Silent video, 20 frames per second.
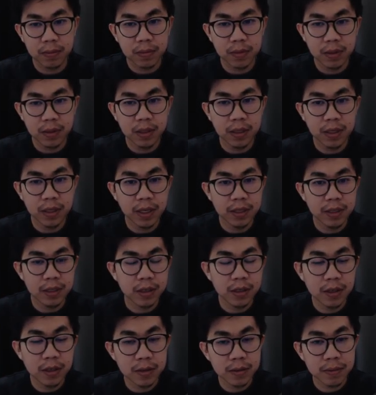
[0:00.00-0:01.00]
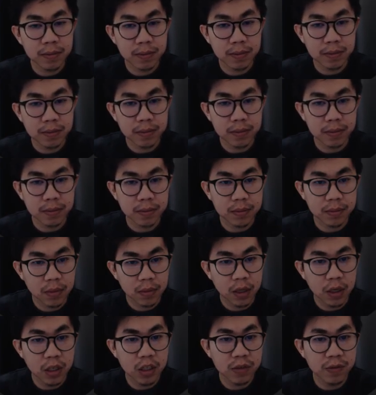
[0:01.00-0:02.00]
Hit enter.
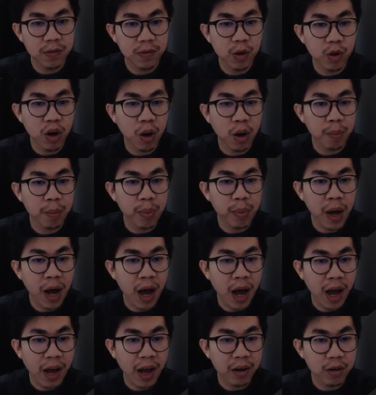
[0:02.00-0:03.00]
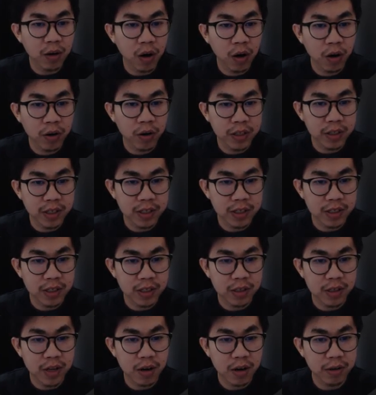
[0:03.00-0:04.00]
It will compile all the
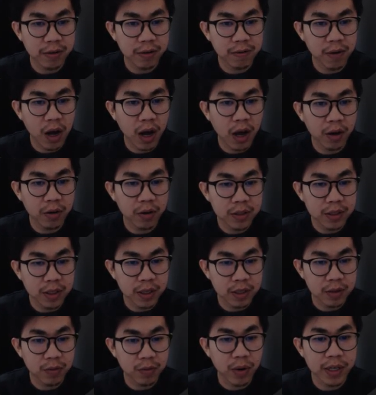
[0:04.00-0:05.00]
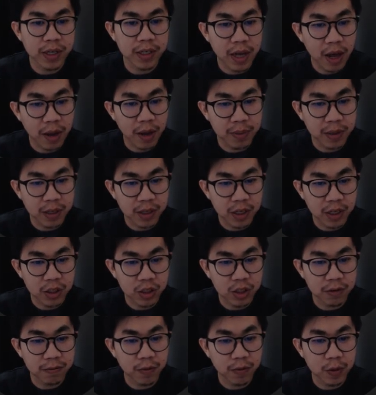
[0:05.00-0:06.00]
necessary files and run the
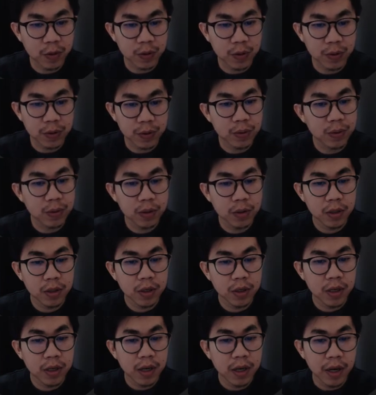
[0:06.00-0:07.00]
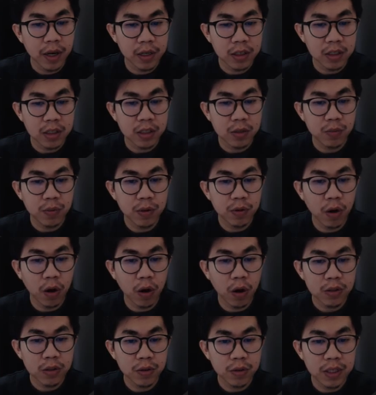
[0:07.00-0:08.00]
application for you. And it will
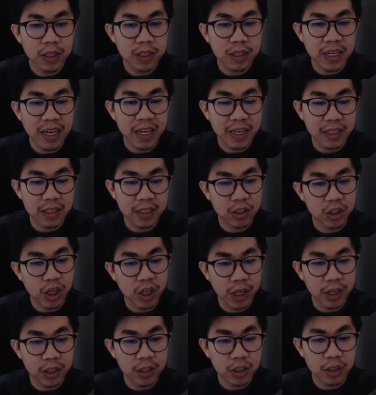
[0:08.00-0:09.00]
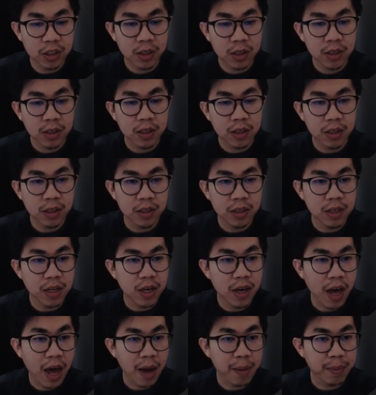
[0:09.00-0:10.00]
also detect change in
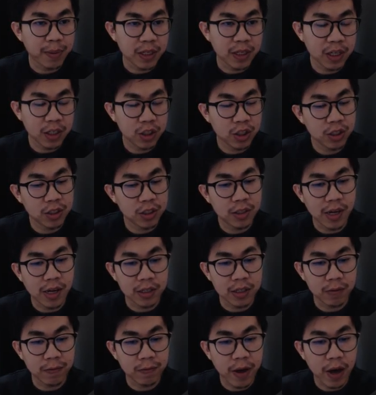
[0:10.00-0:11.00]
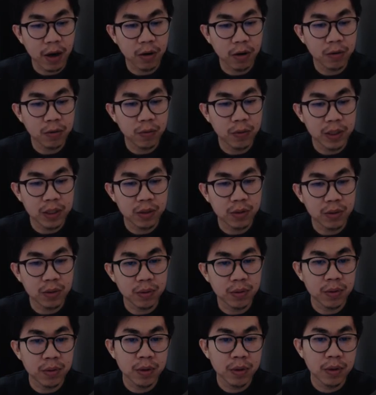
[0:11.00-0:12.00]
the applications as well when
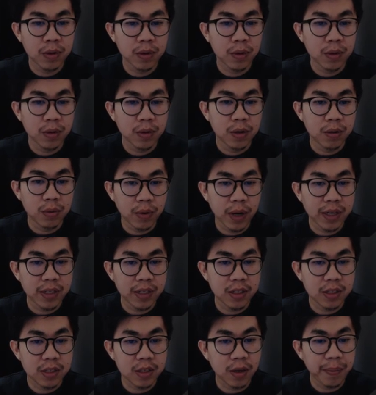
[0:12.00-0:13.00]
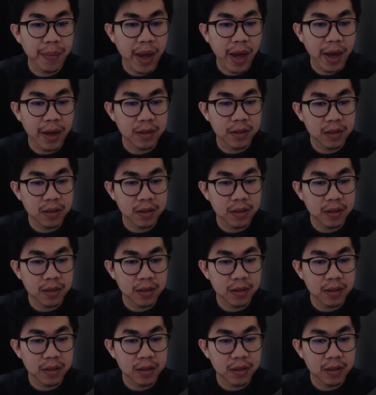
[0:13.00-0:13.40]
you run this command.